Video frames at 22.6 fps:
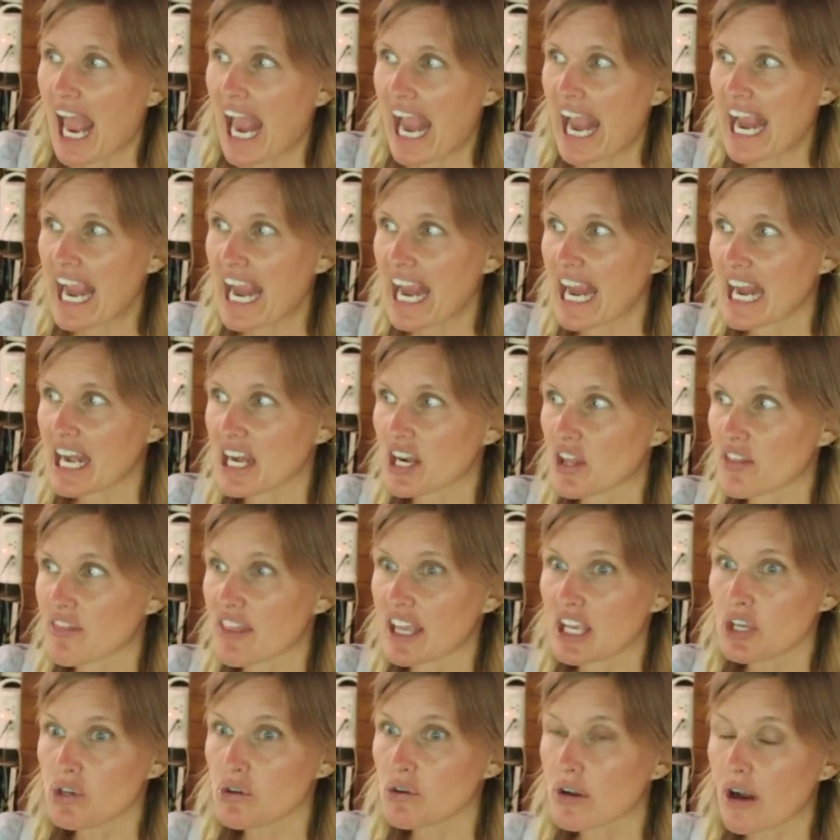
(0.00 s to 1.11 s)
and
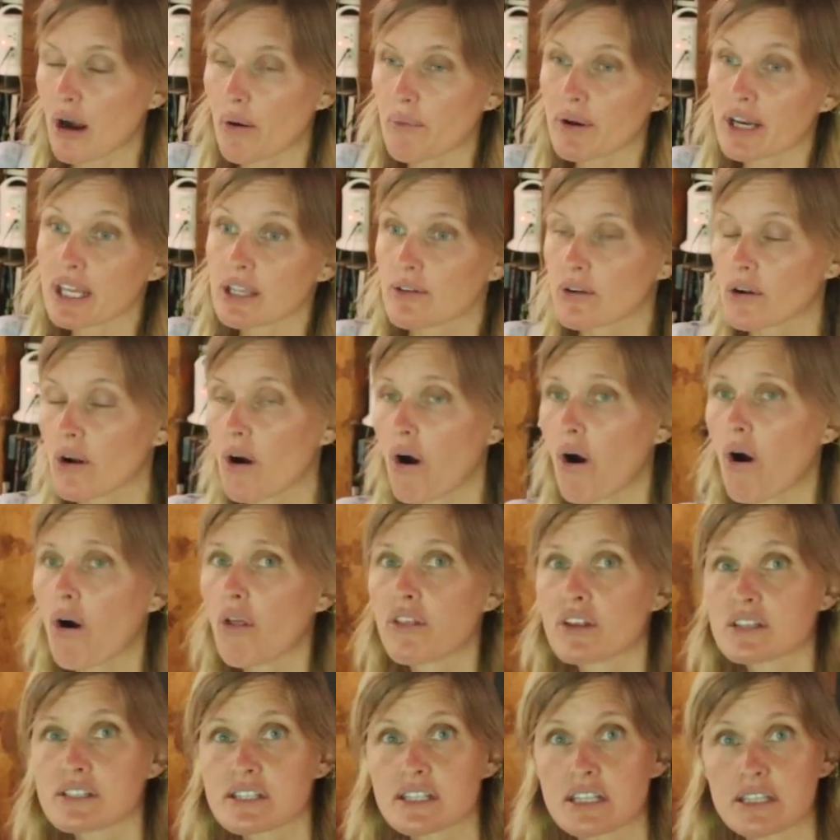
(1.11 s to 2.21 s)
then you go in and you go, oh,
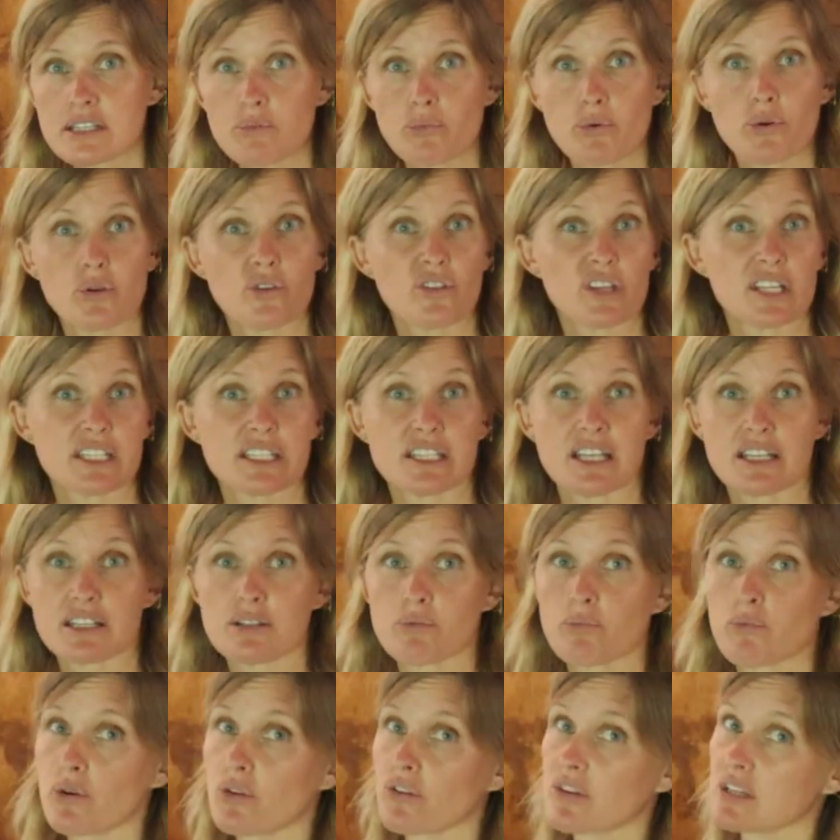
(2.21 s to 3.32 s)
this doesn't work, this
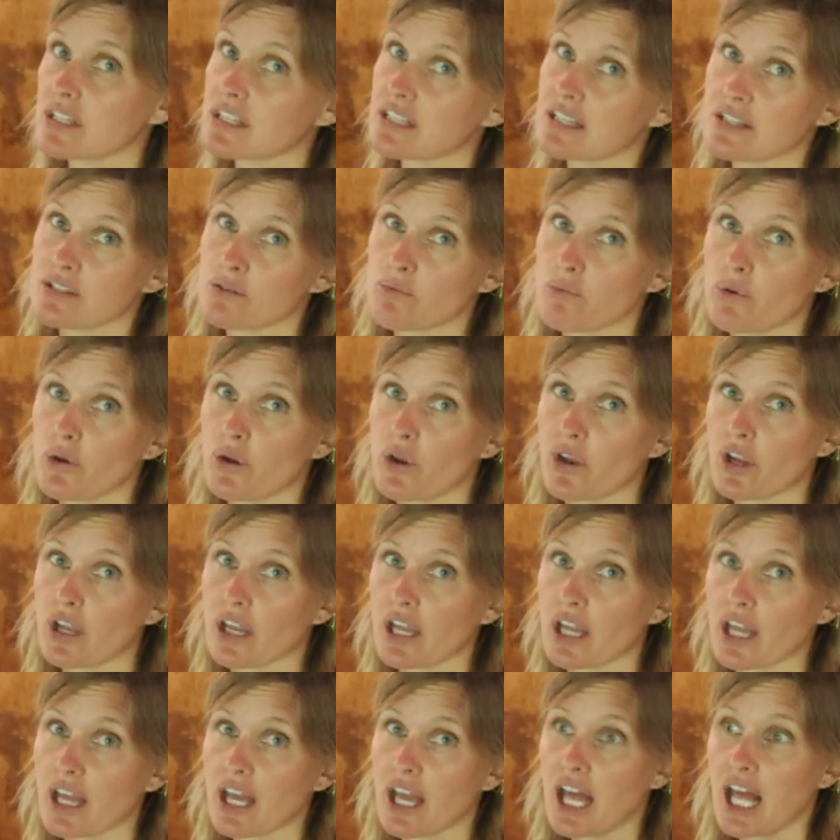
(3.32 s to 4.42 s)
doesn't work, this doesn't work,
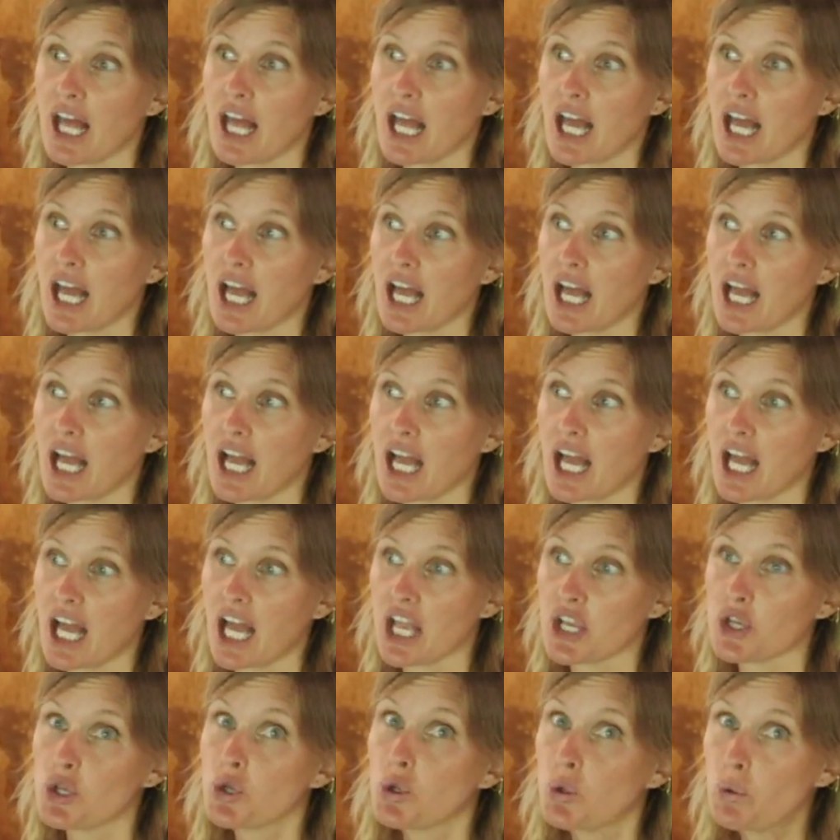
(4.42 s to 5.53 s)

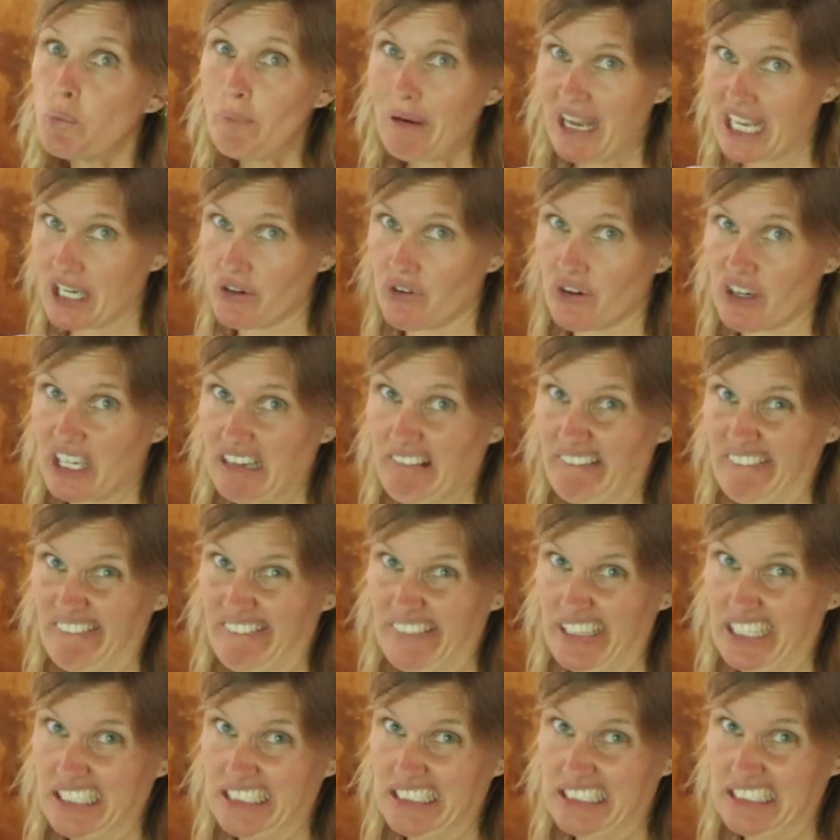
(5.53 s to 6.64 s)
you may not get it
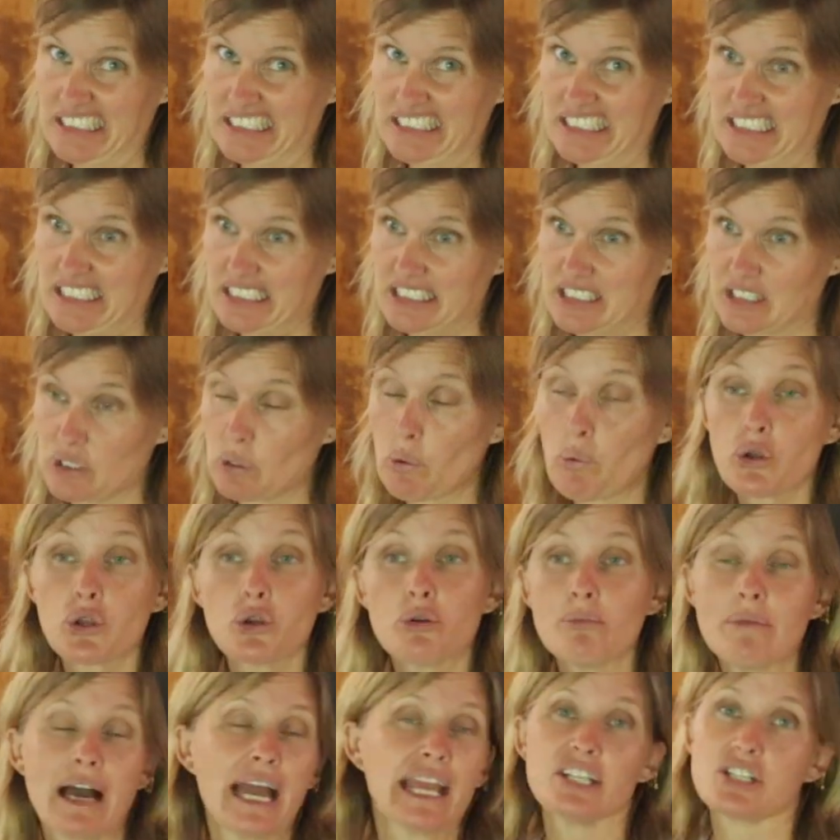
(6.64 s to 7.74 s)
fixed. Or
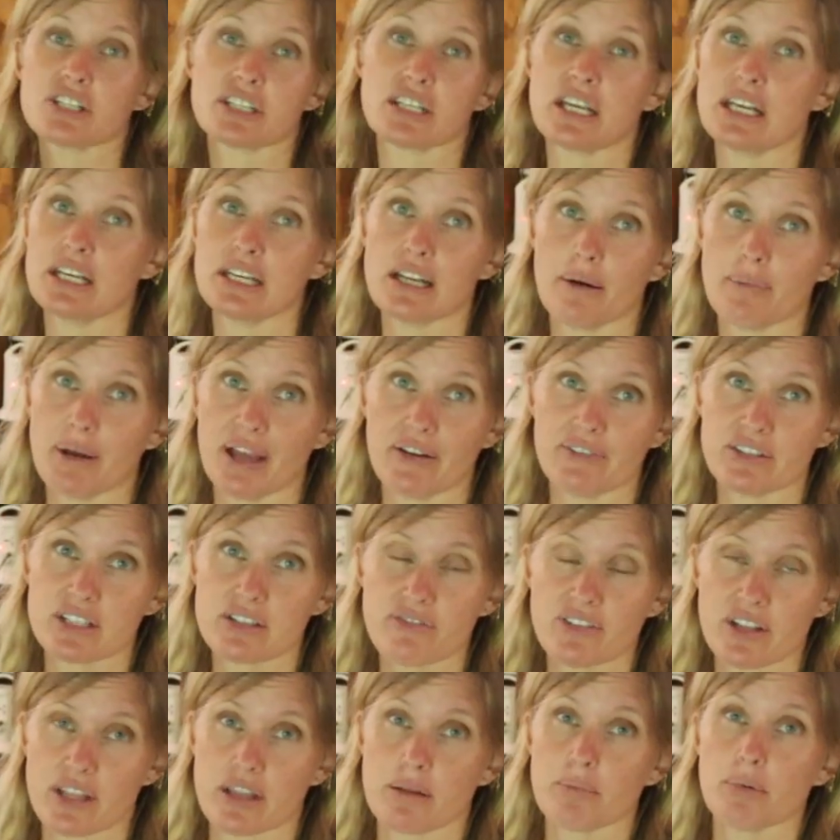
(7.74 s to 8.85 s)
you may just end up having to
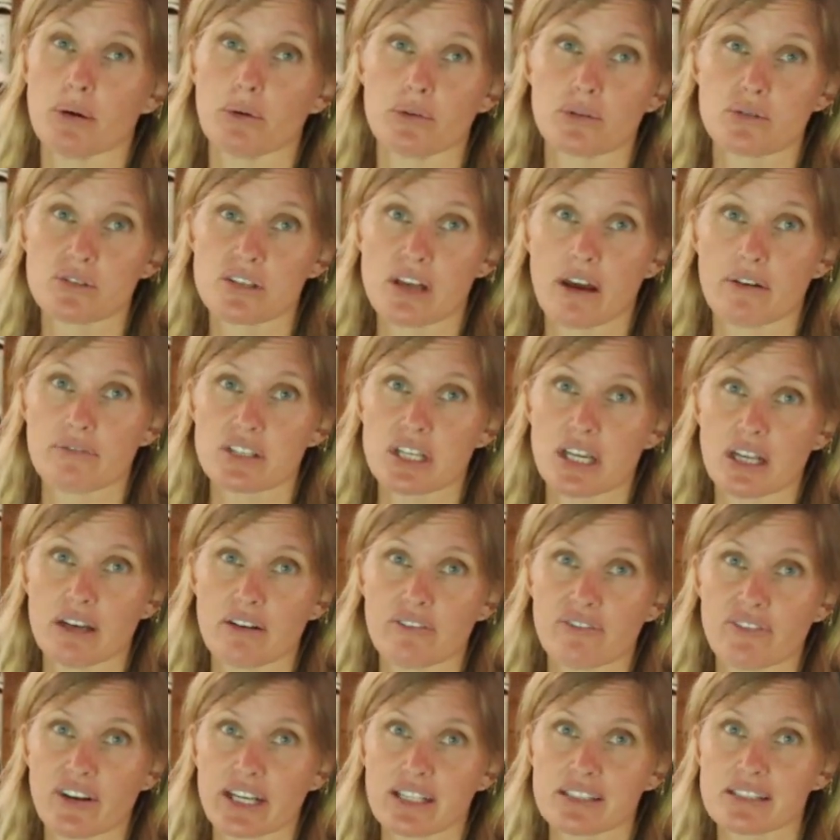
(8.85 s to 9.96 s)
fit the bill yourself to get
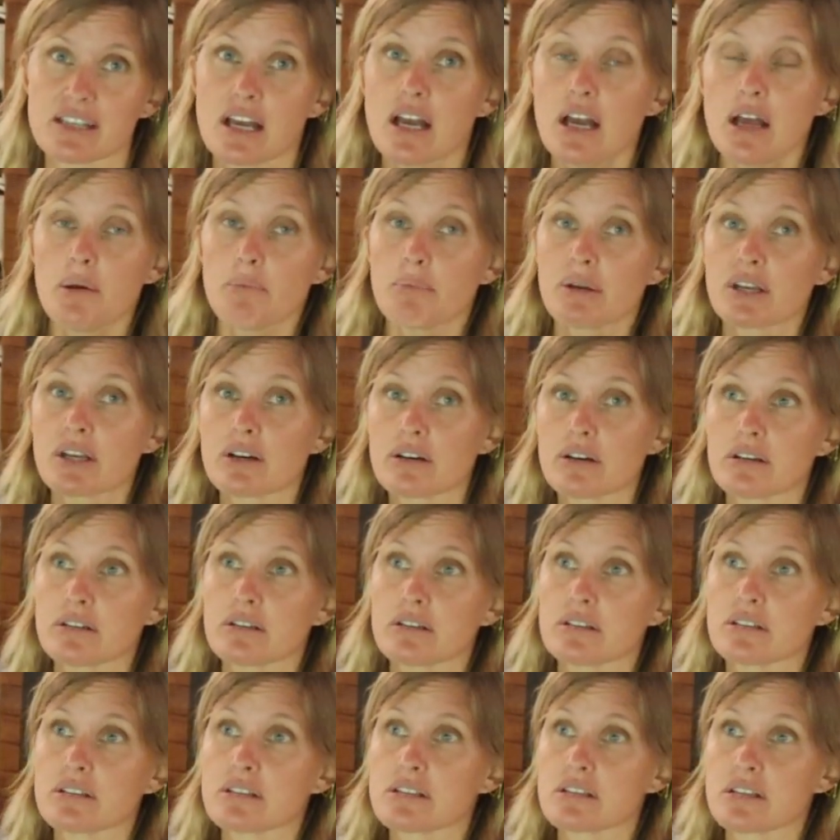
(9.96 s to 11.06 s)
it fixed,
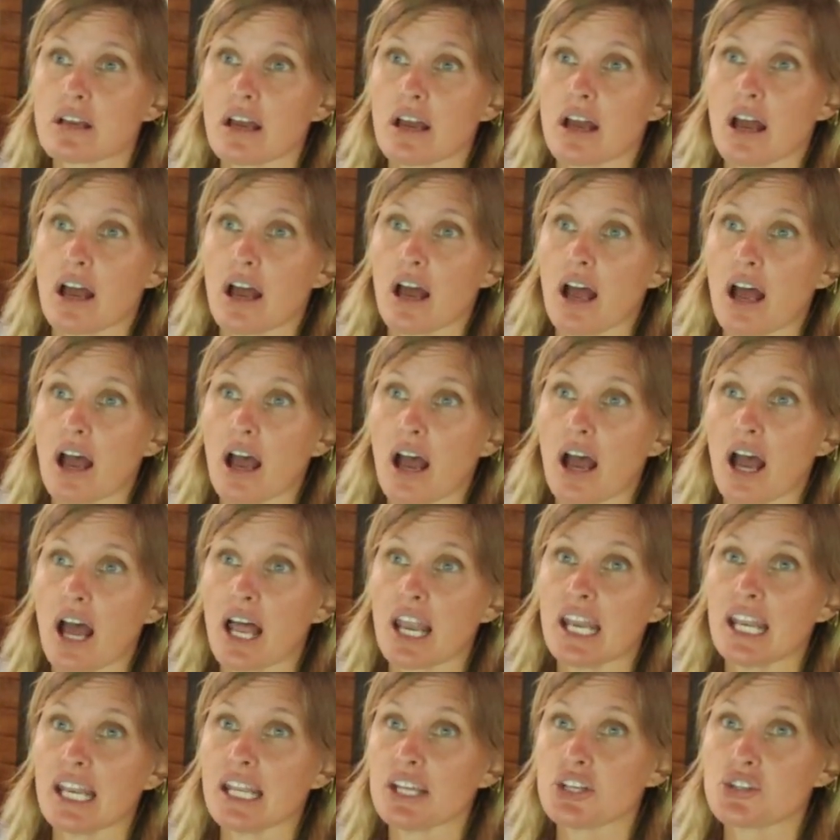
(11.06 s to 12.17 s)
because
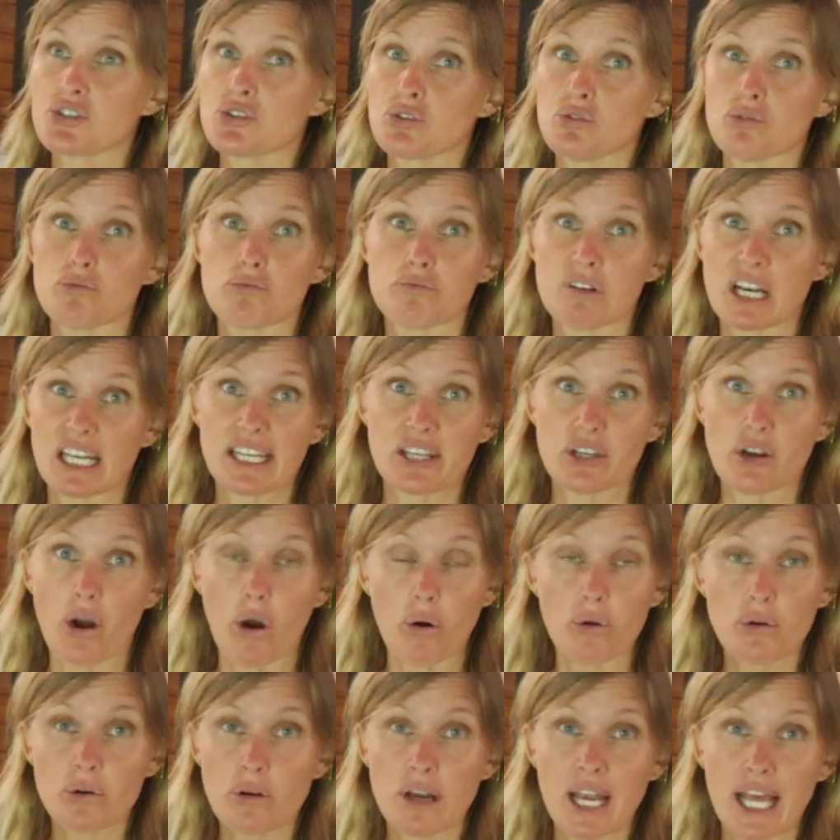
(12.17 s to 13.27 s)
unless you really
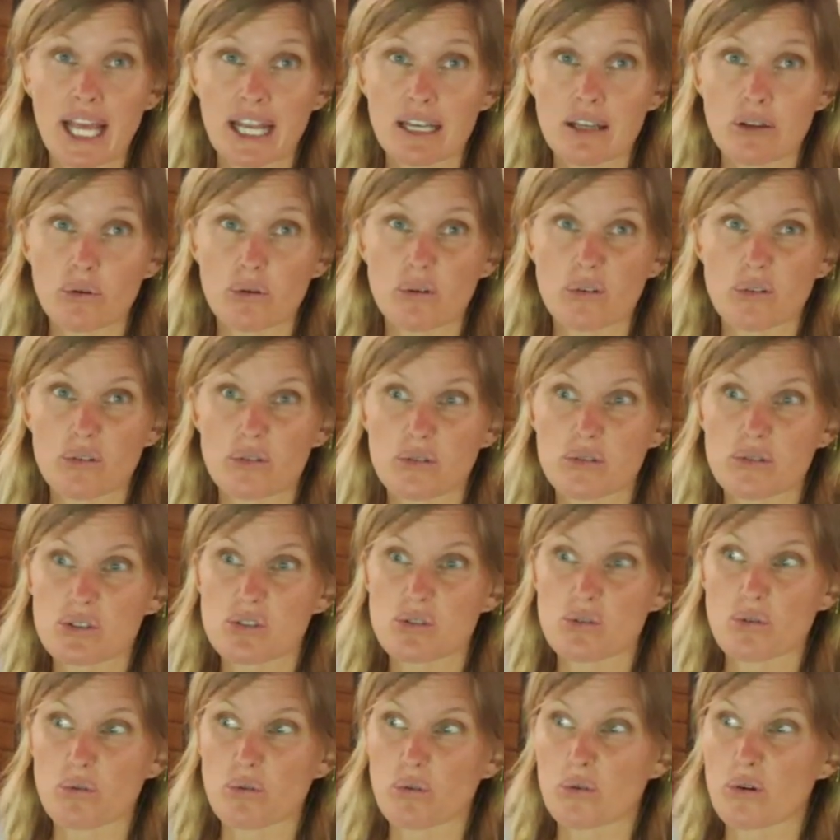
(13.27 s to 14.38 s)
know your
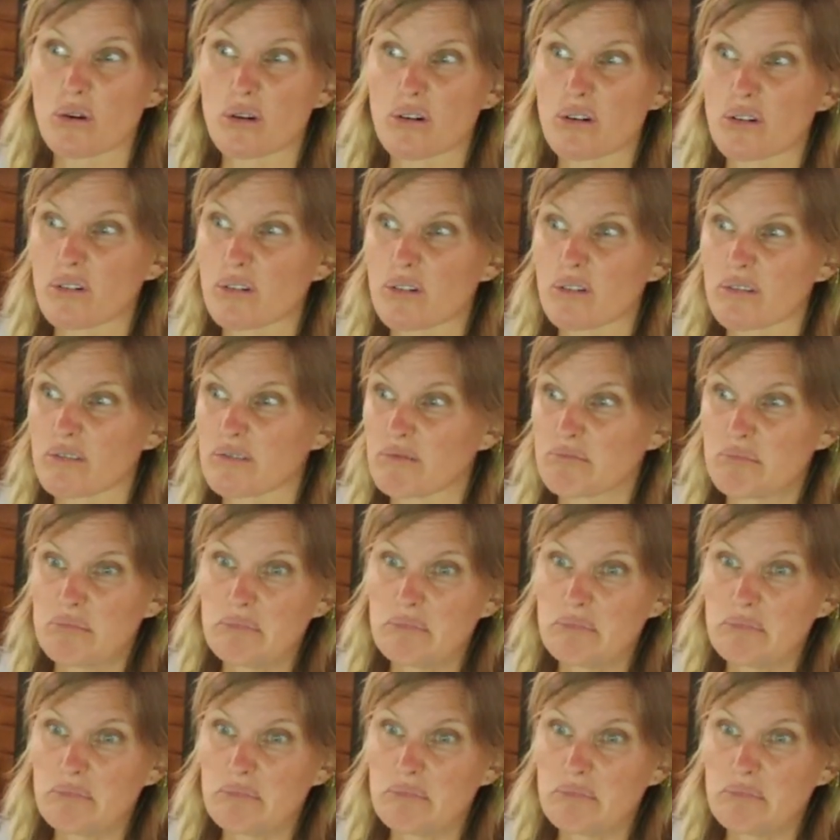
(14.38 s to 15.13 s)
landlord, or,